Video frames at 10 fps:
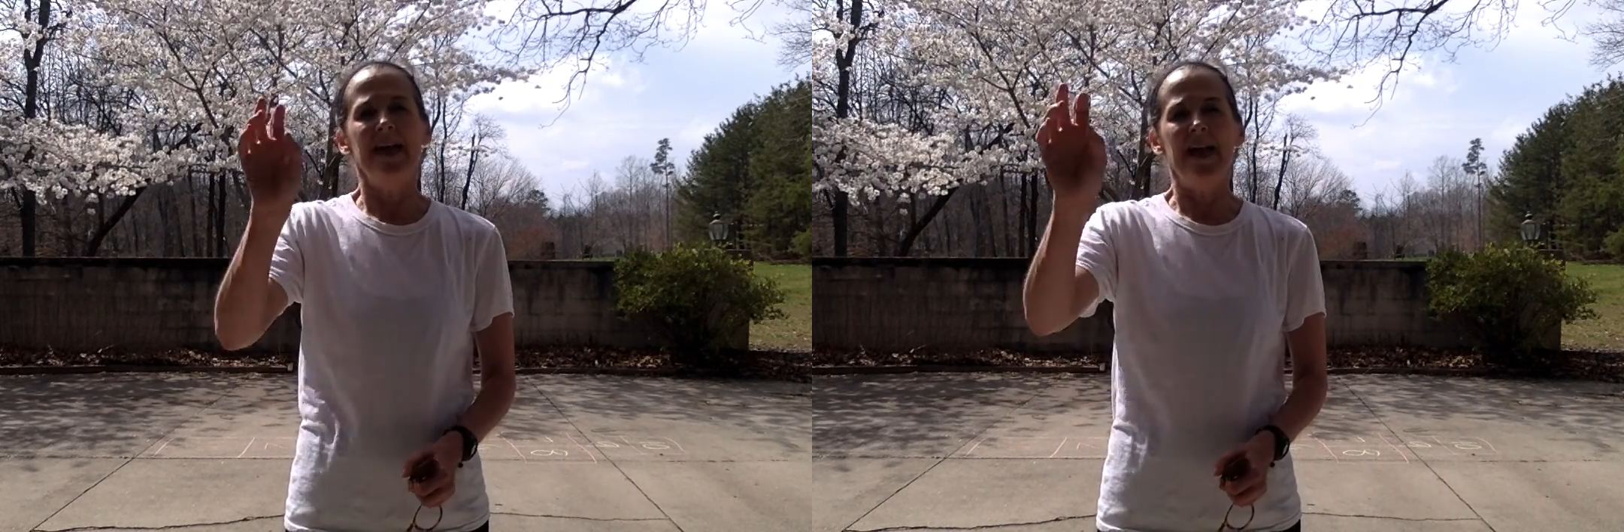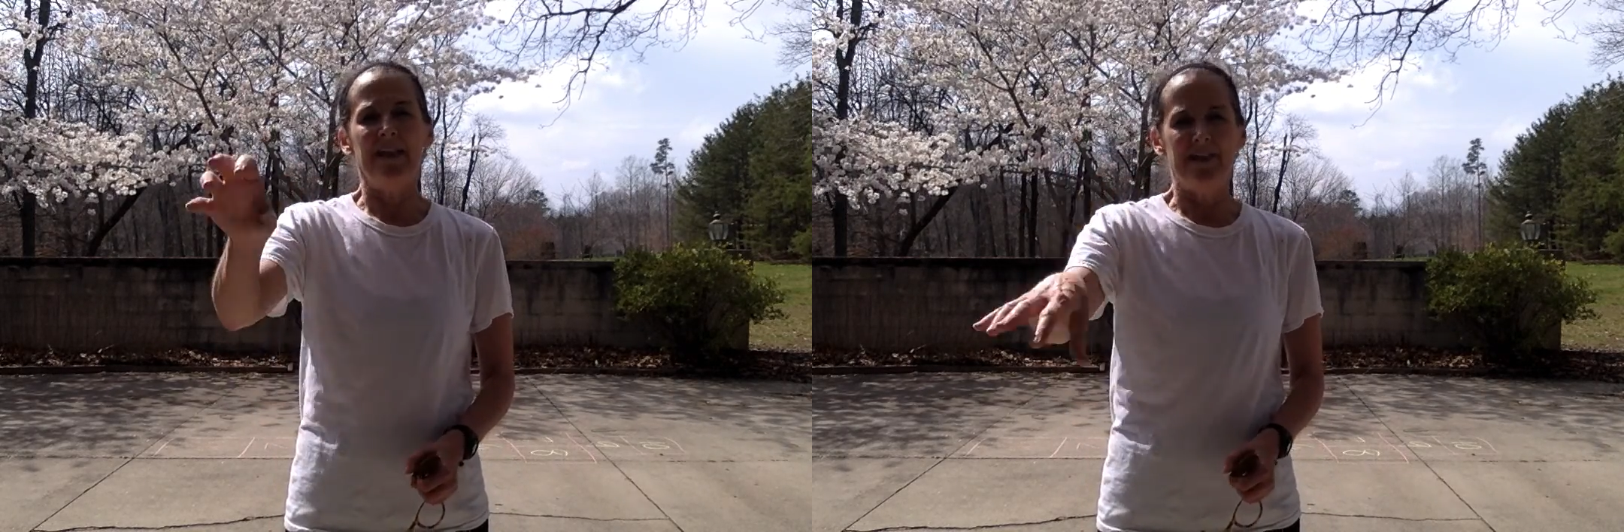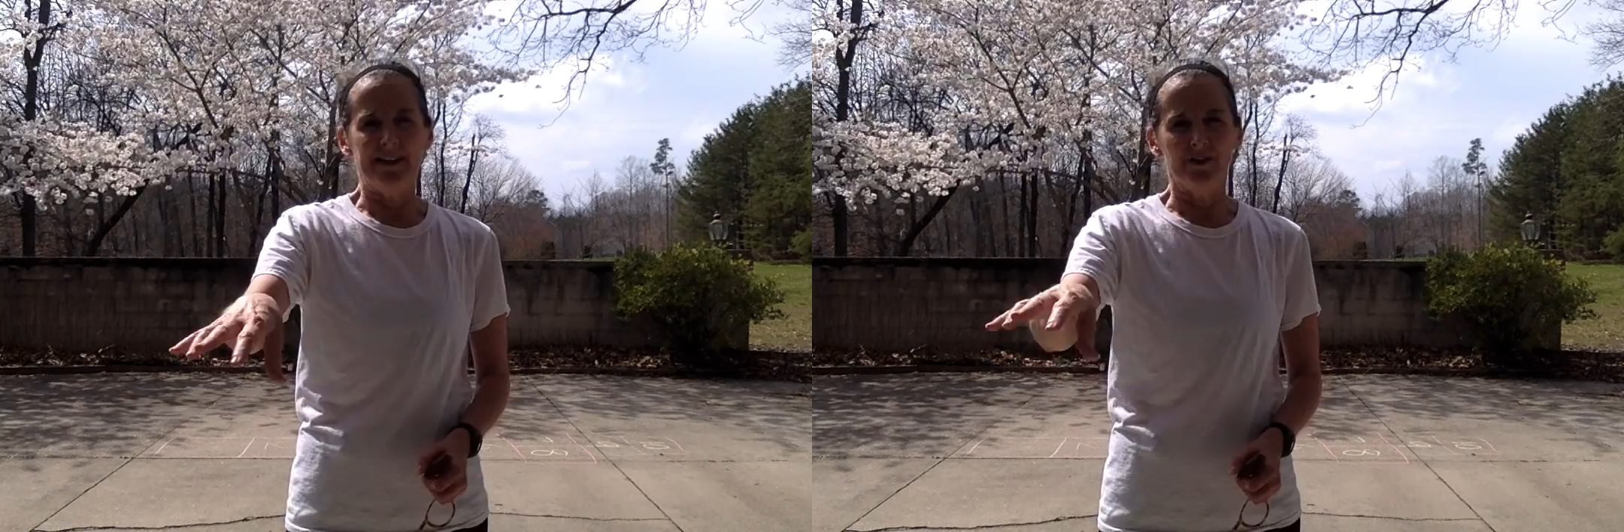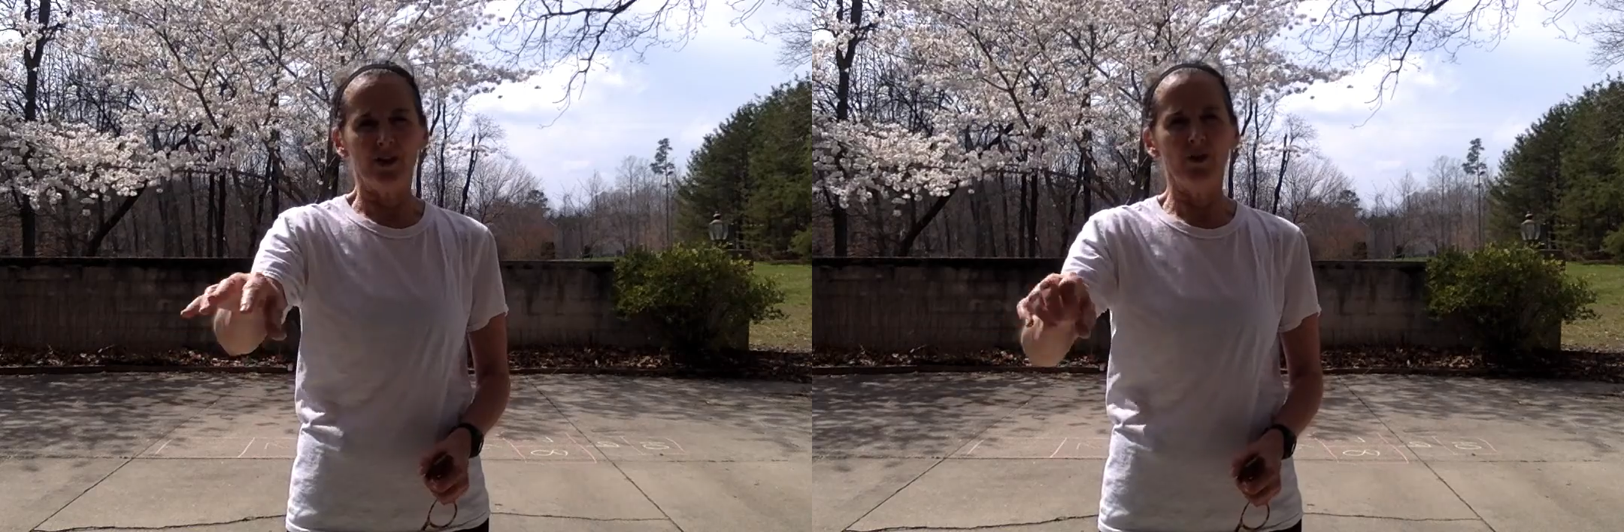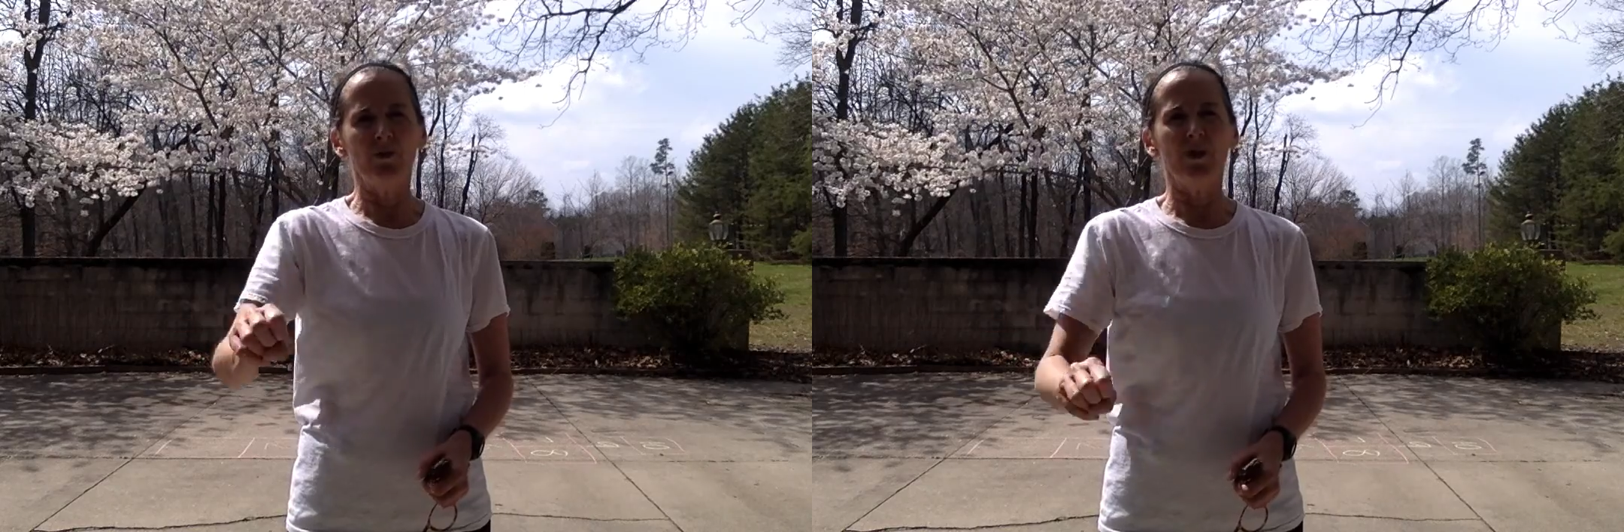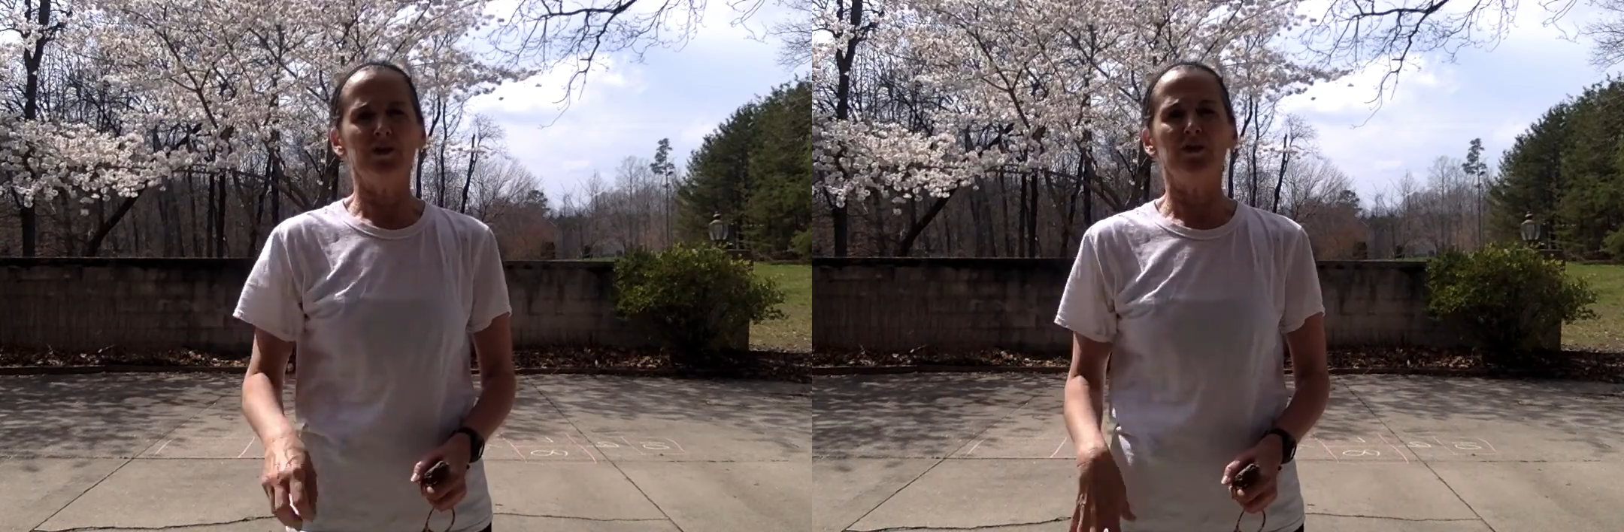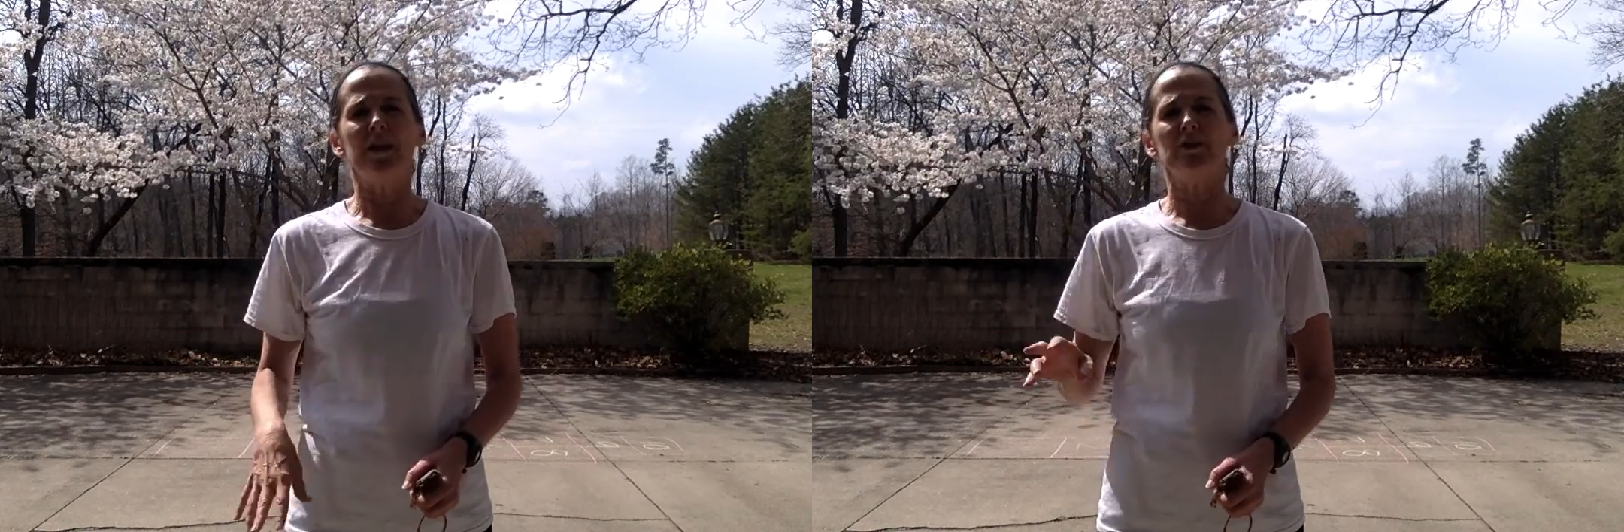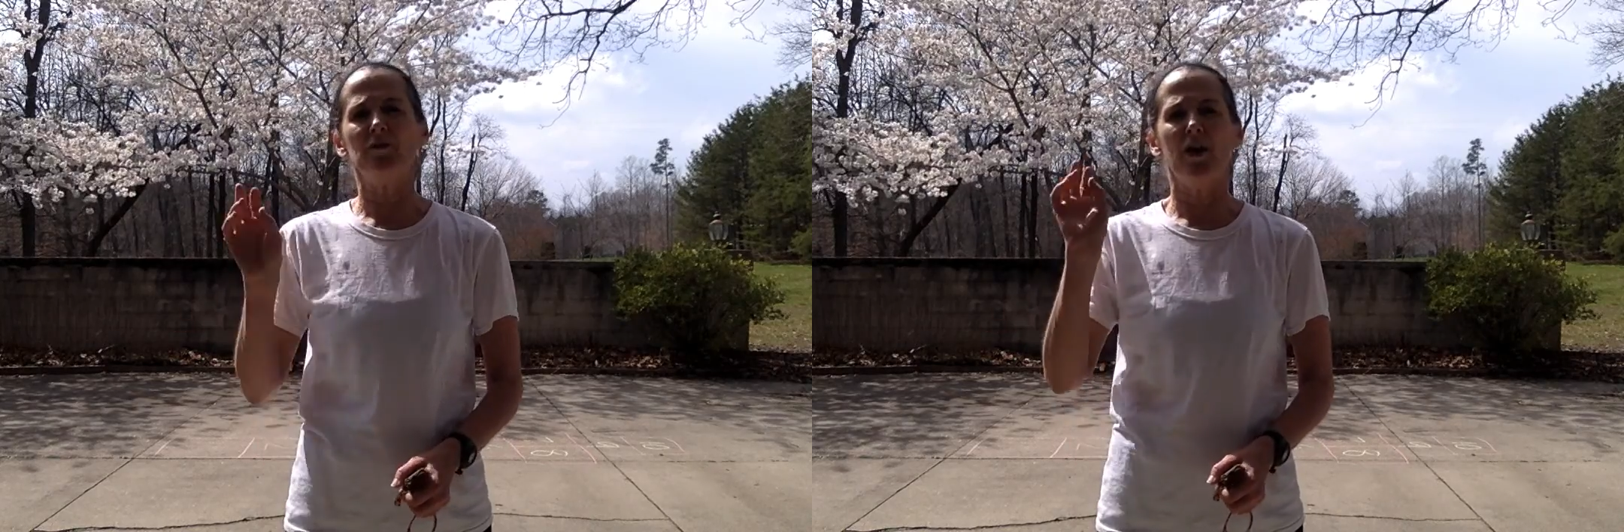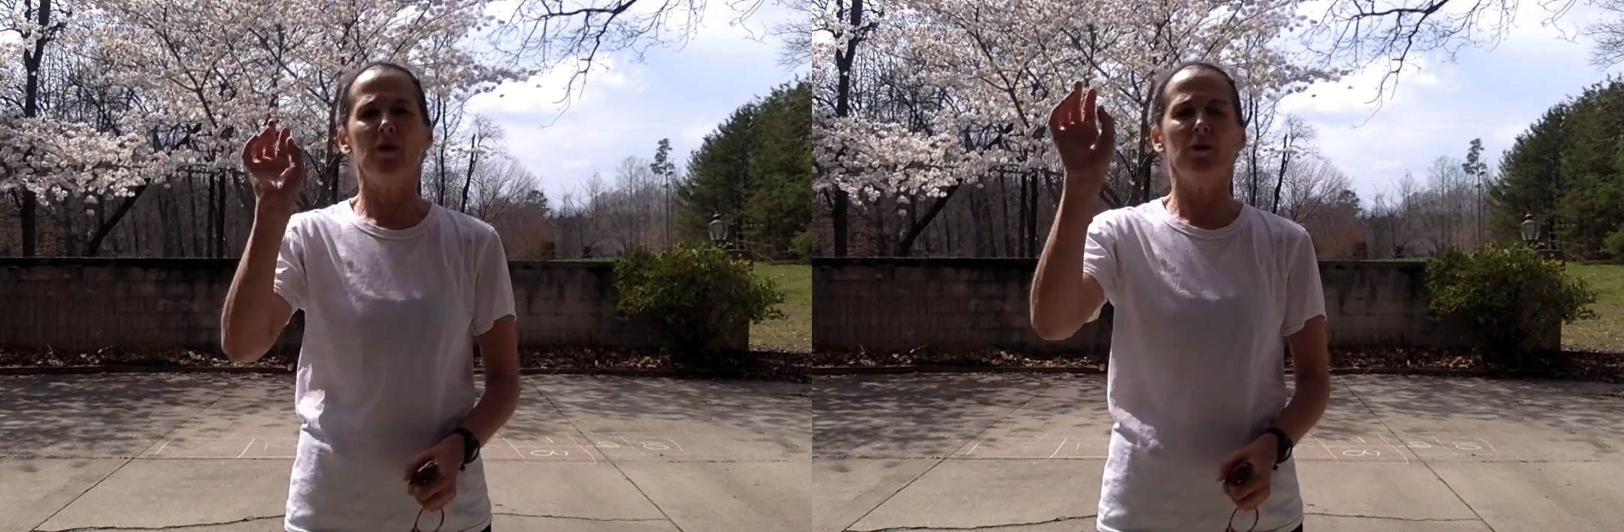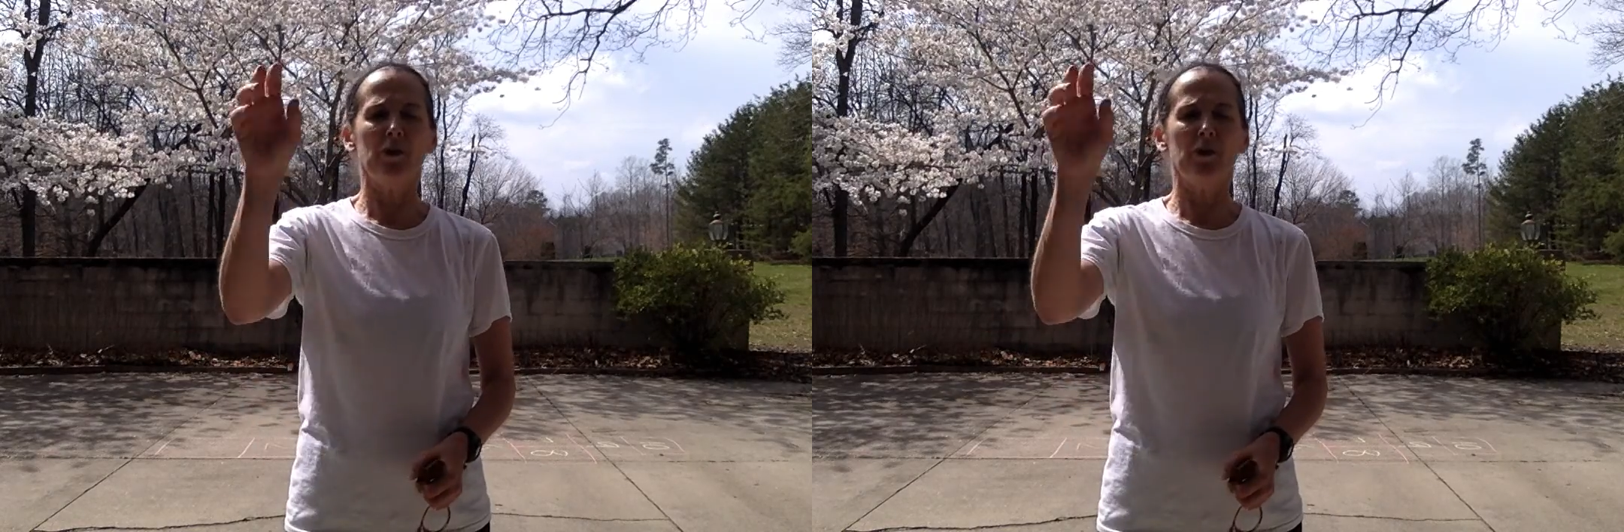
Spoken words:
and then 2 on your next throw,